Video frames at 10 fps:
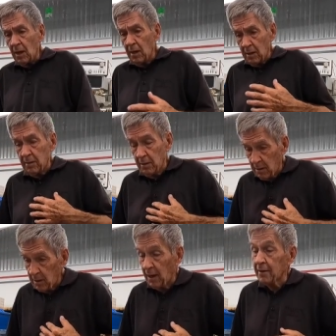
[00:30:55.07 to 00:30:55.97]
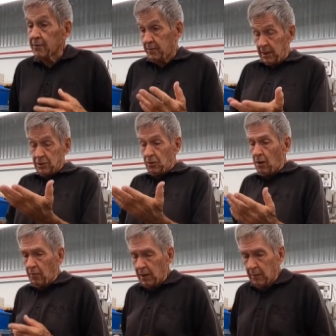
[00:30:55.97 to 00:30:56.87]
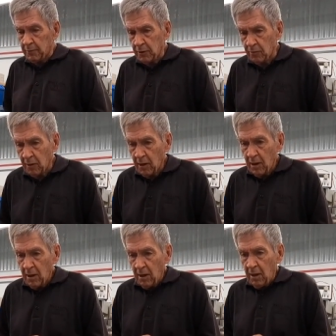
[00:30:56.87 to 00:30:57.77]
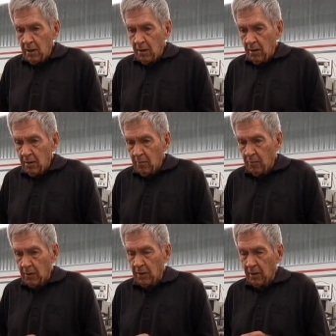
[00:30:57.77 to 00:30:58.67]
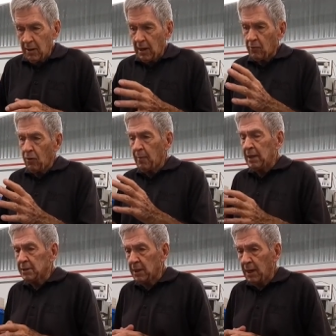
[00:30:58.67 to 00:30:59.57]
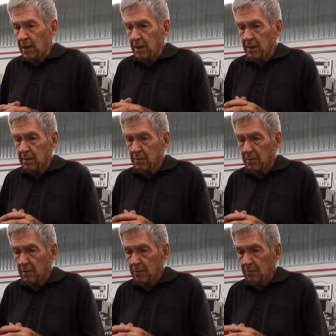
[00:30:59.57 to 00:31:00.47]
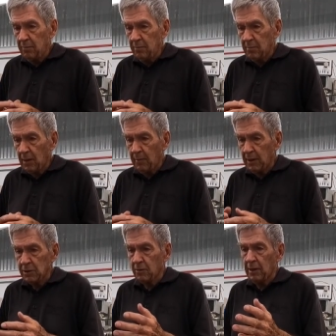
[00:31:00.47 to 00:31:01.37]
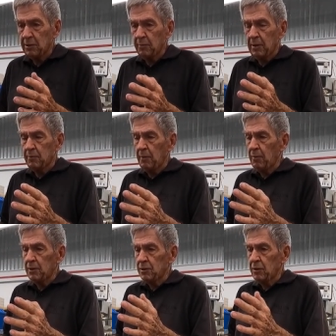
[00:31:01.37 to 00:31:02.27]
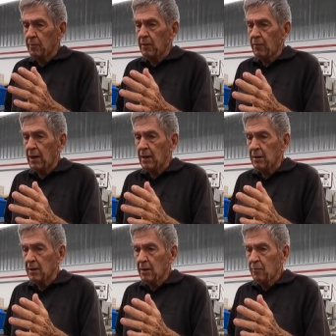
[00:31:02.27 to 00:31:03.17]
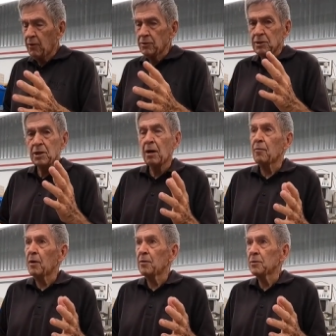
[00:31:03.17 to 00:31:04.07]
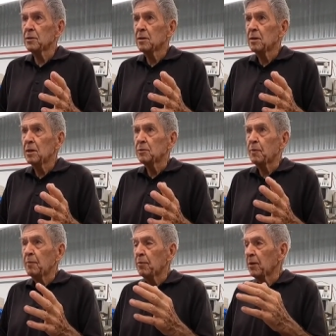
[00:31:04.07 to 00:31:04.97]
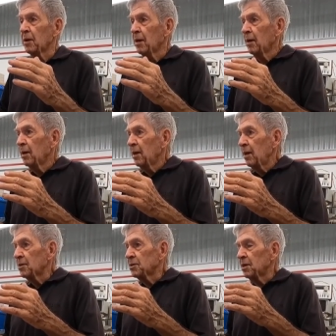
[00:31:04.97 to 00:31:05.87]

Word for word: it it takes your heart rate up too. But like where I'm at today, I mean, it's the greatest bunch of people that you could be around, because it's hot rodders. It's people that, it's